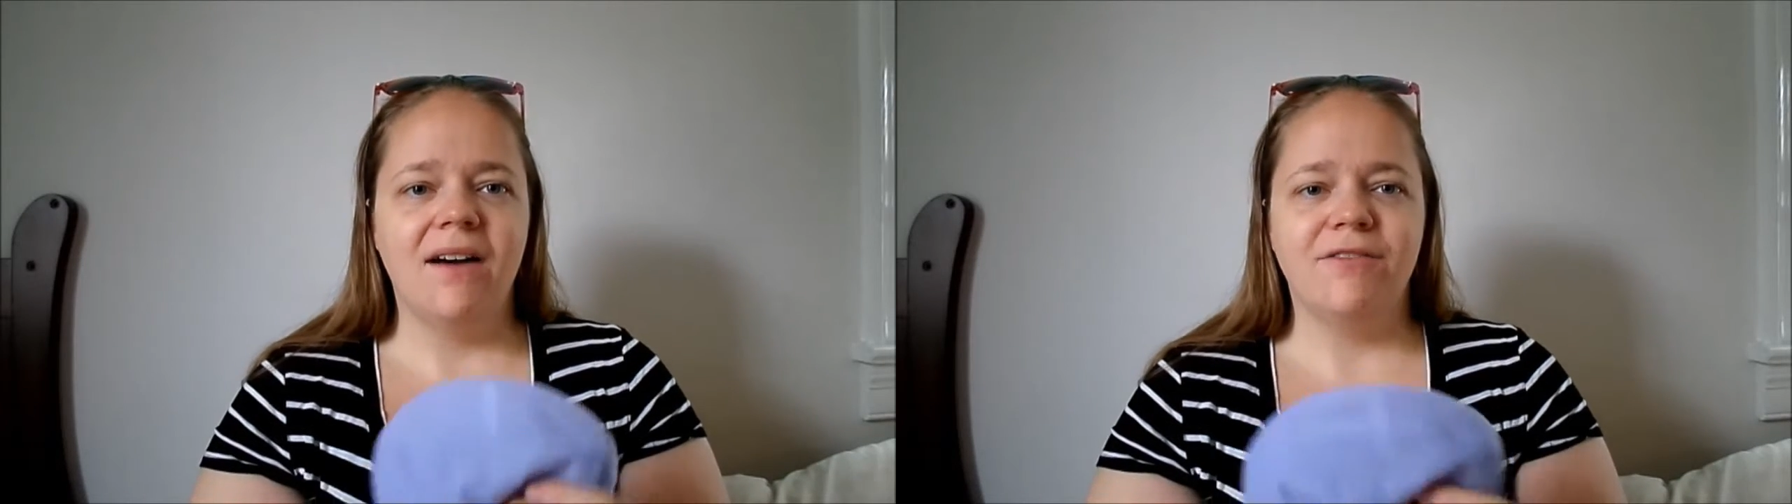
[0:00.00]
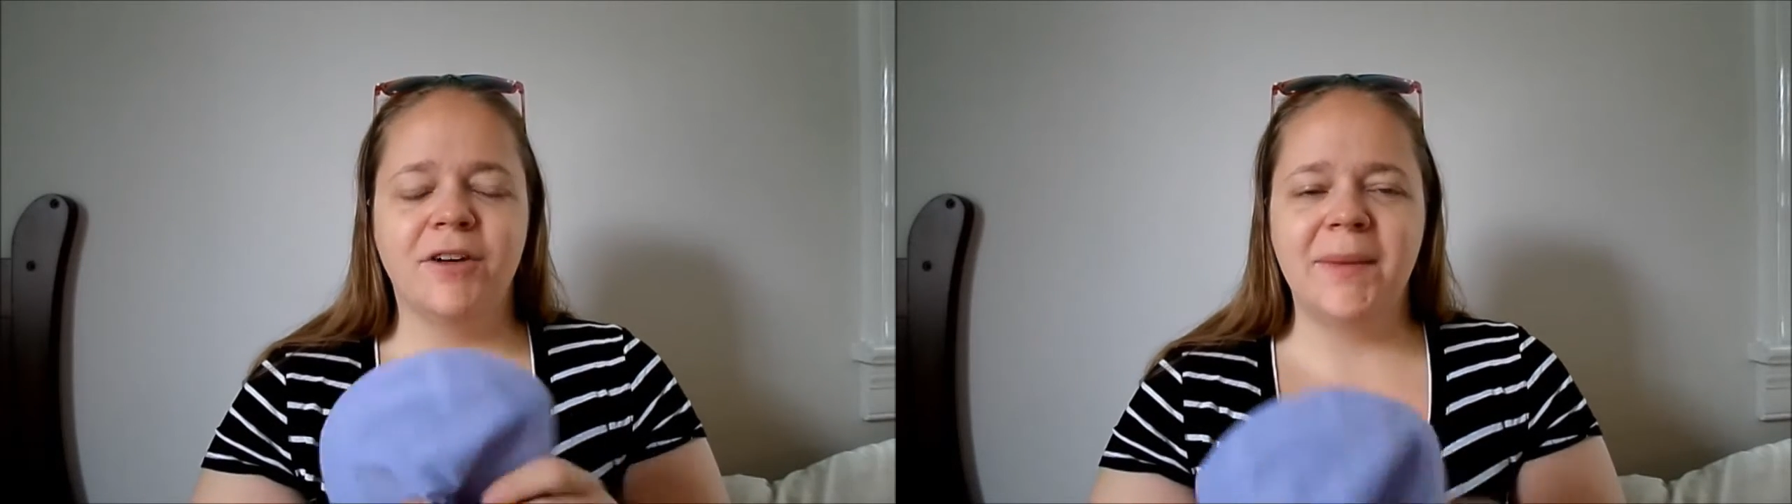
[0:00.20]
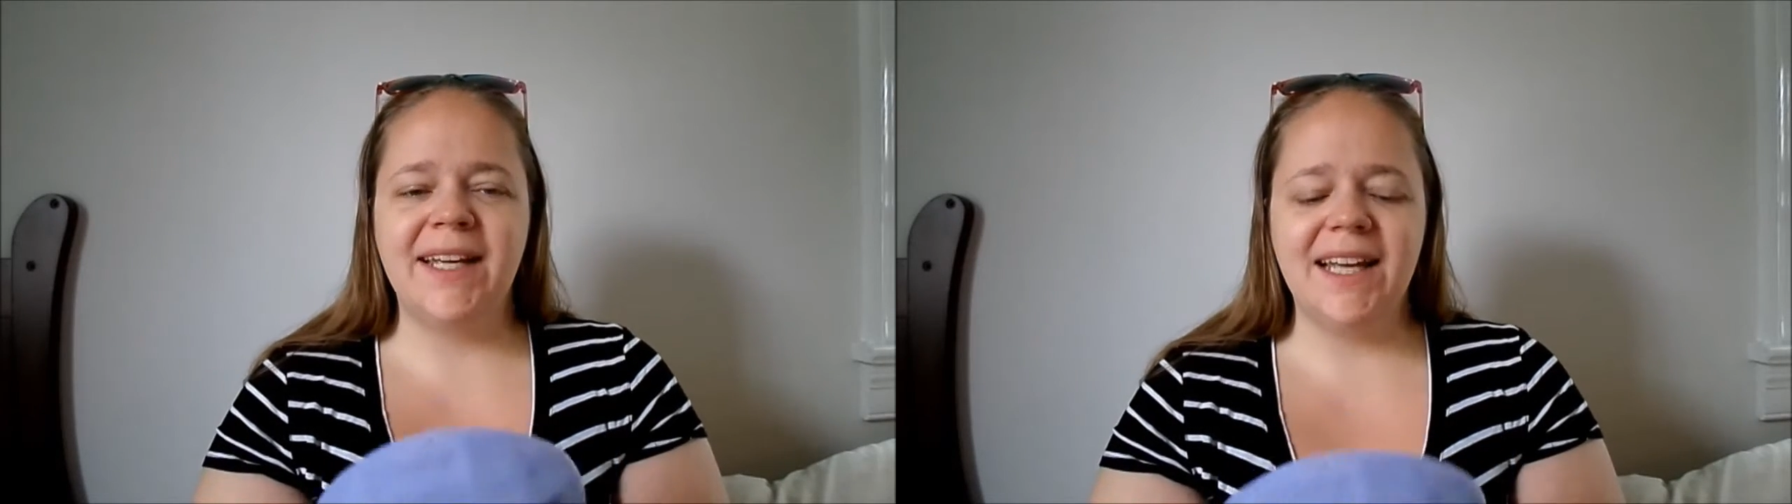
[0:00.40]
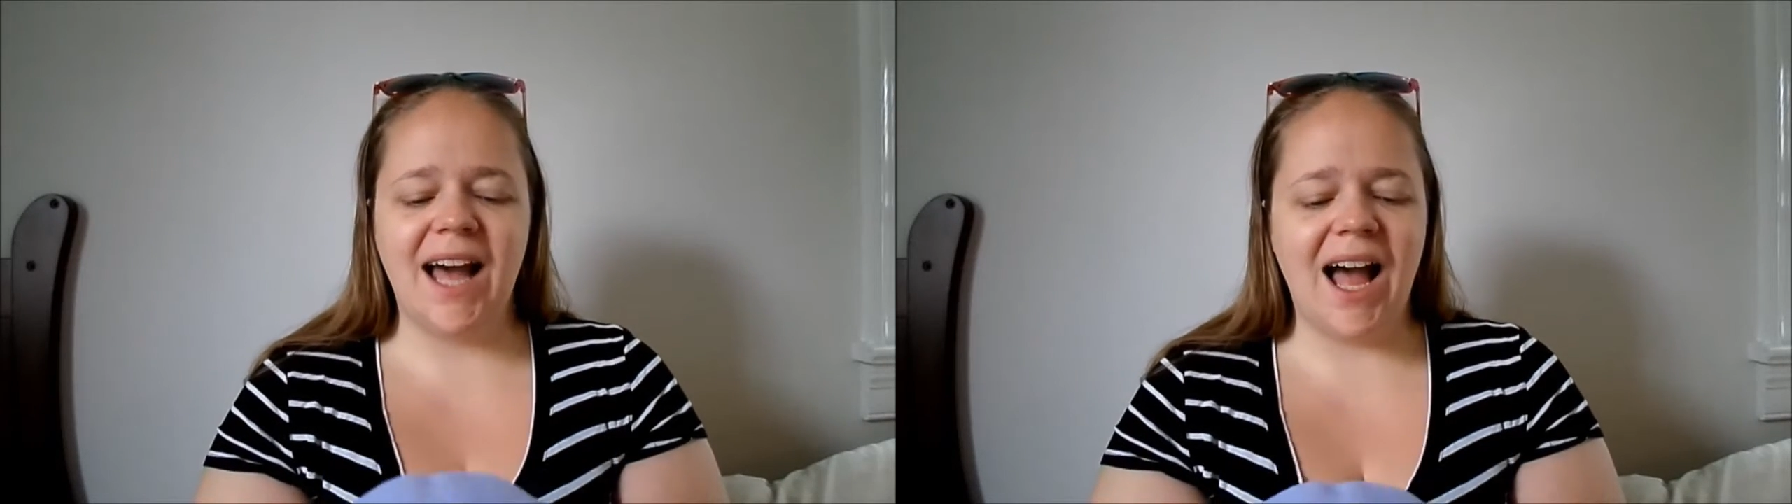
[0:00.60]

For me,